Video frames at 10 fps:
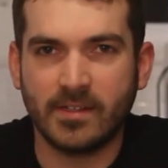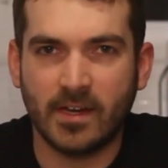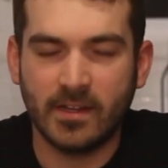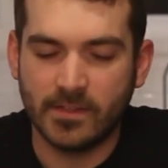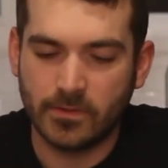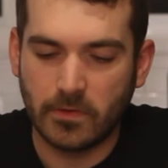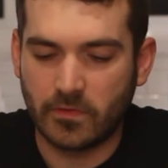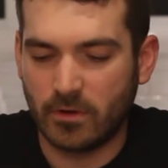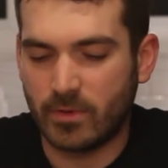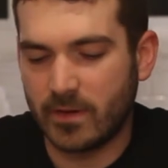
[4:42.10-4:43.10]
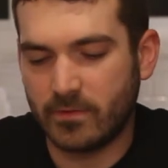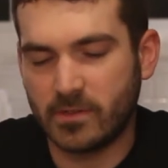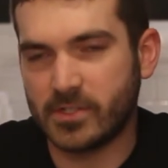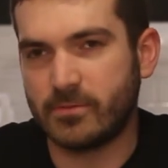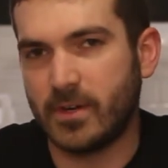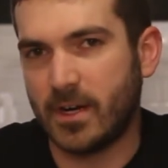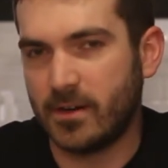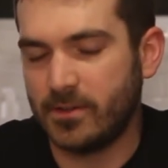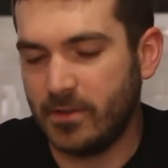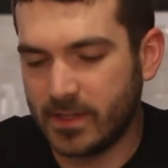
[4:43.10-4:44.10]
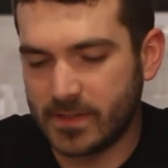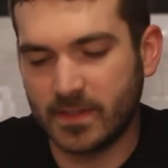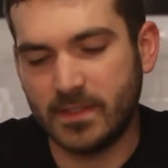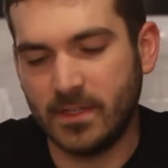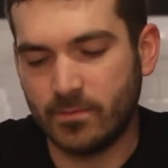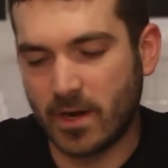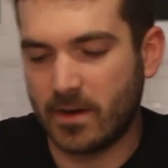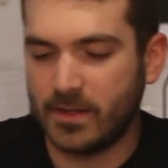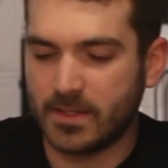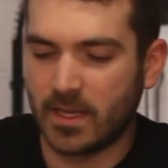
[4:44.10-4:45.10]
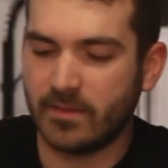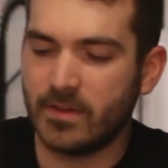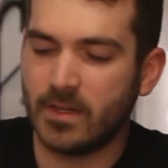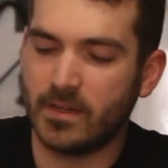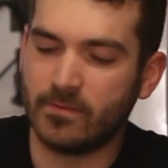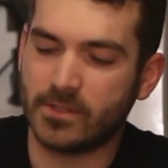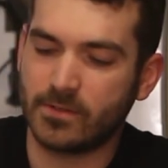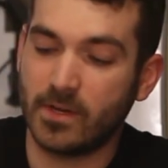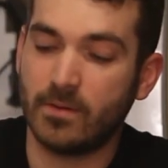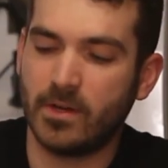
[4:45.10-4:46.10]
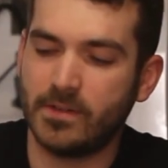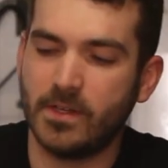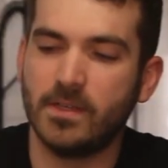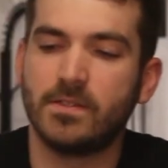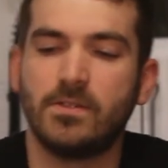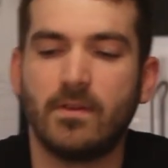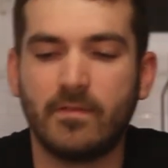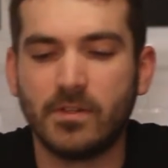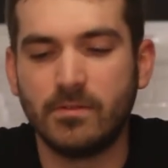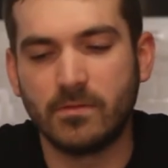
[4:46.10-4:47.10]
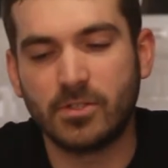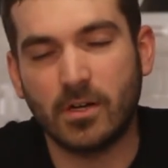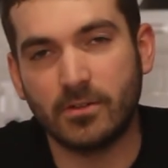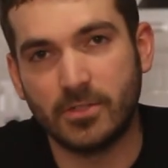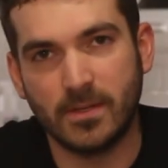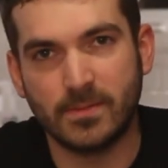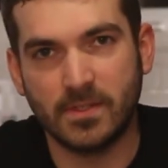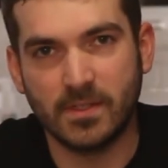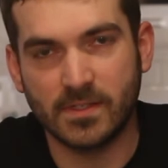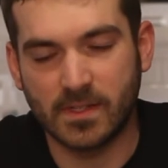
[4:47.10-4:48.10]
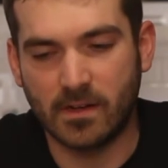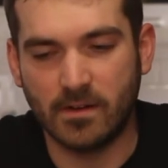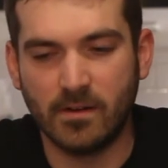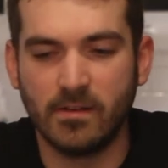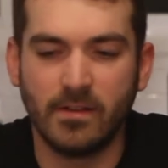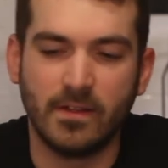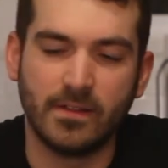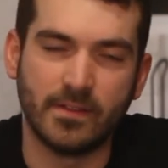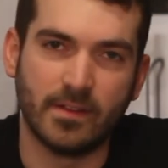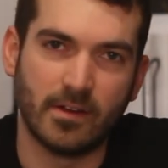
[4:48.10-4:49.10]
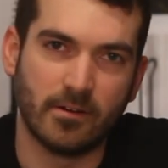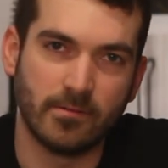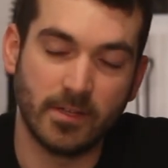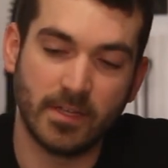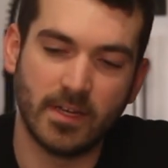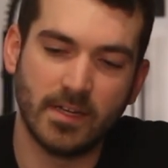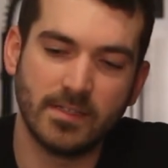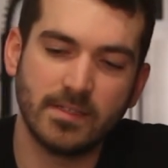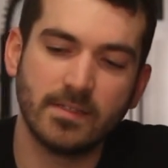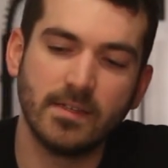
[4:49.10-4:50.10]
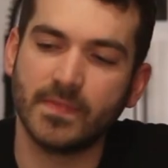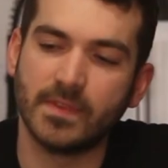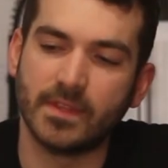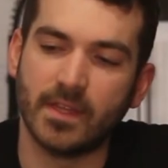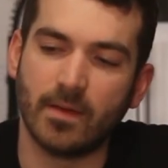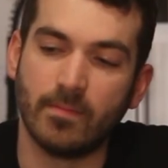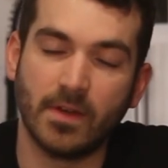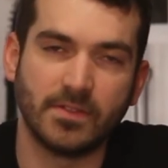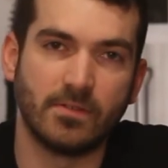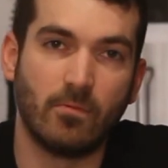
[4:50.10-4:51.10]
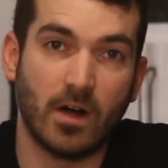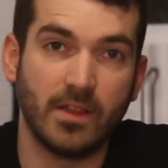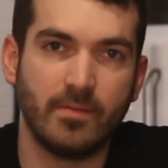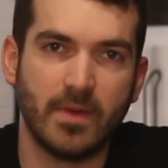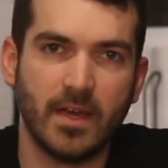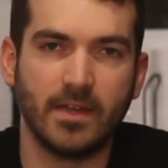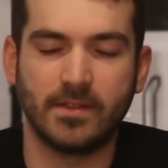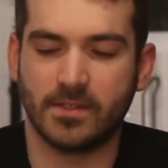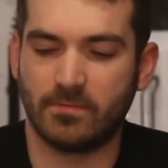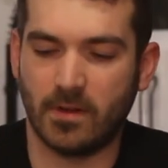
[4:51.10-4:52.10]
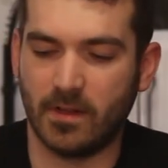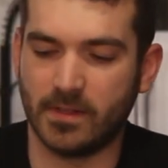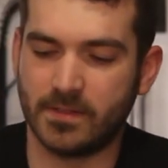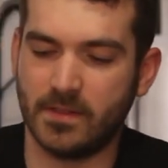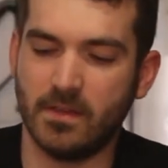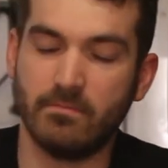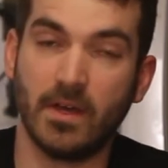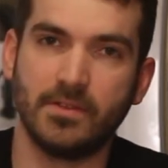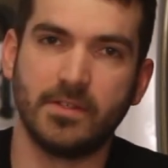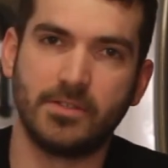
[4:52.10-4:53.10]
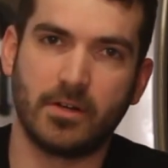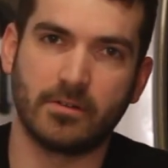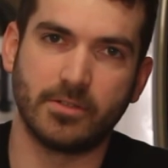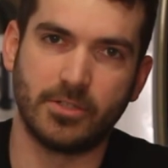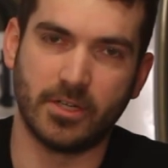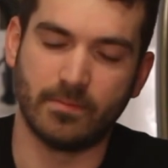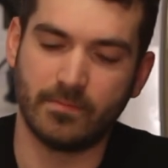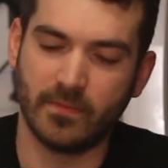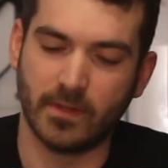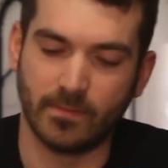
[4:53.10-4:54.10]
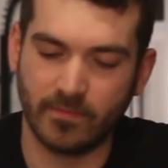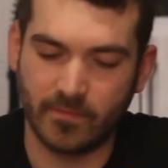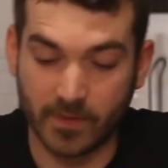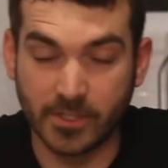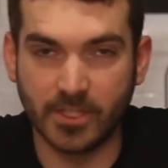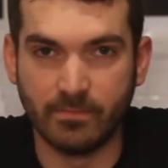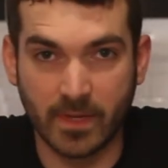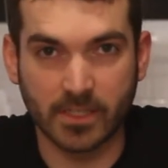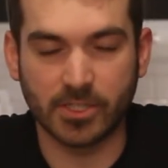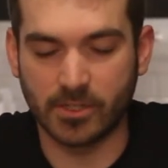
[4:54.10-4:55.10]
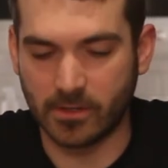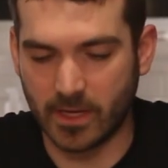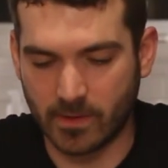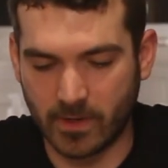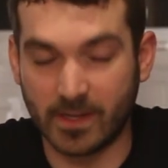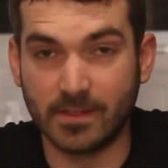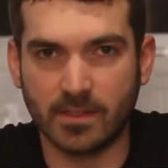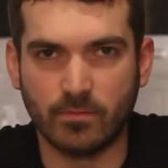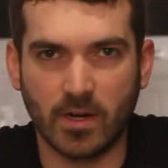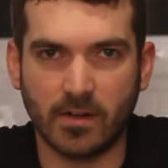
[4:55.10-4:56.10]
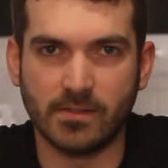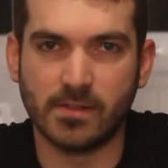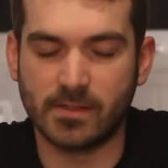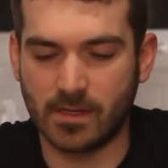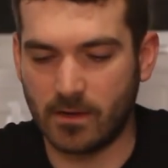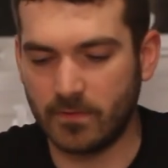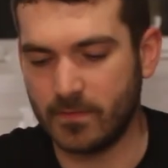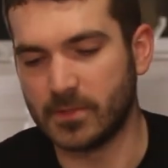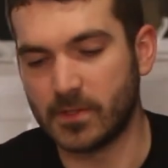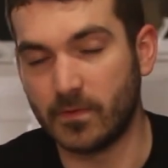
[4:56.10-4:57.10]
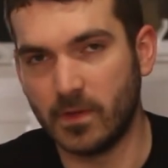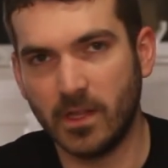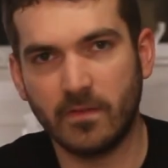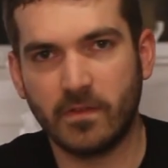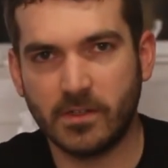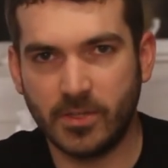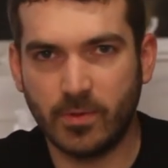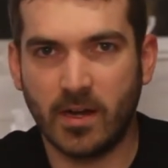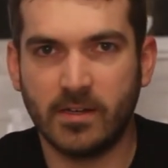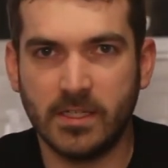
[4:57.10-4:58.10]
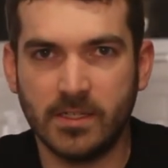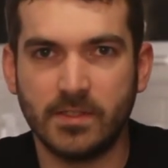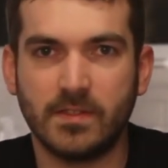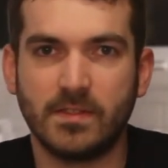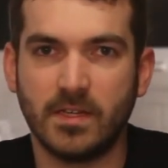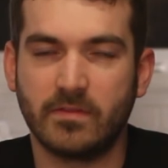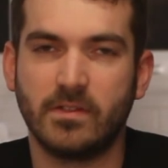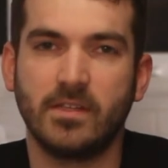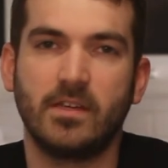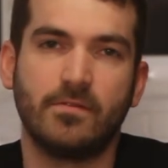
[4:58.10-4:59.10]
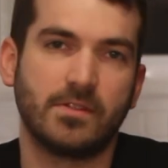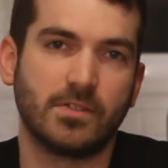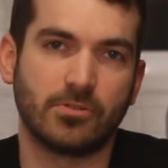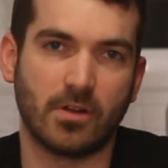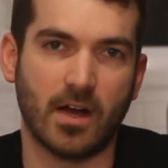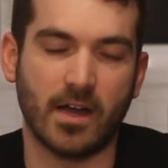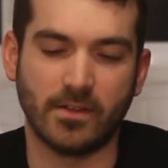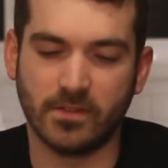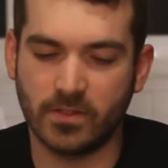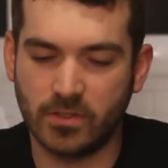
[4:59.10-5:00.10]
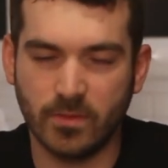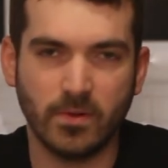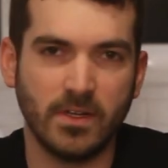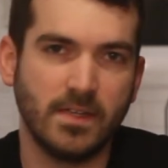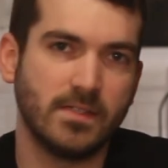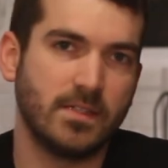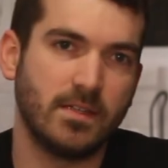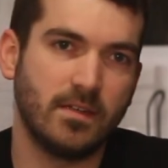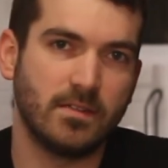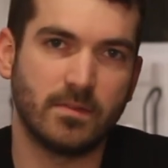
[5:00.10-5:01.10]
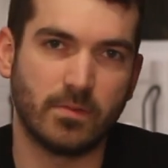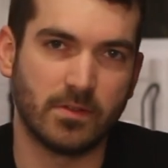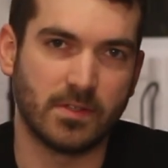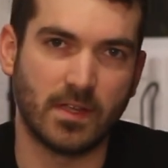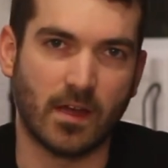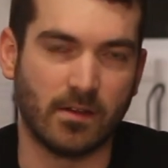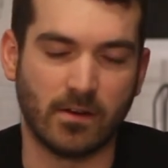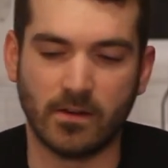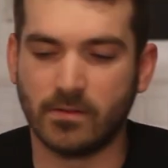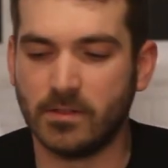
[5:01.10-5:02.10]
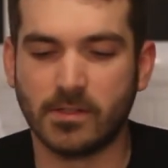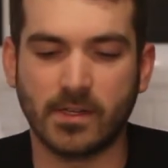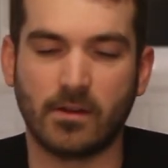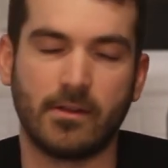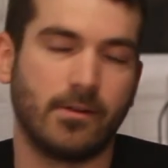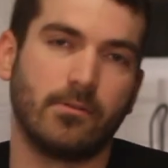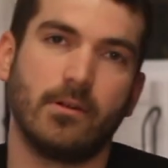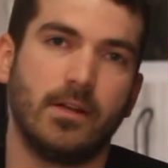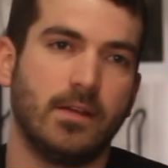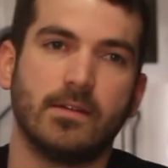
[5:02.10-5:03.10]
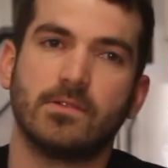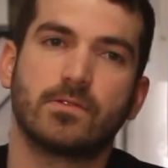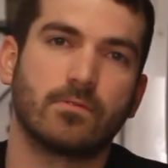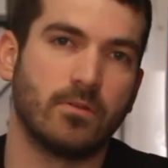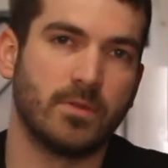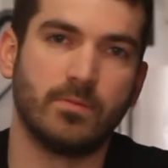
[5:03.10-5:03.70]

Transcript: and cut it into a 4x4 square, and you get 16 brownies out of it. And what's great about these is you have the chocolate chips in the center that are really nice, that melted while they baked, as well as the melted chocolate chip fudgy mixture that went into the brownies itself. So if you love fudgy brownies, definitely give this a try. Super easy to put together. You just get all your ingredients, throw them in the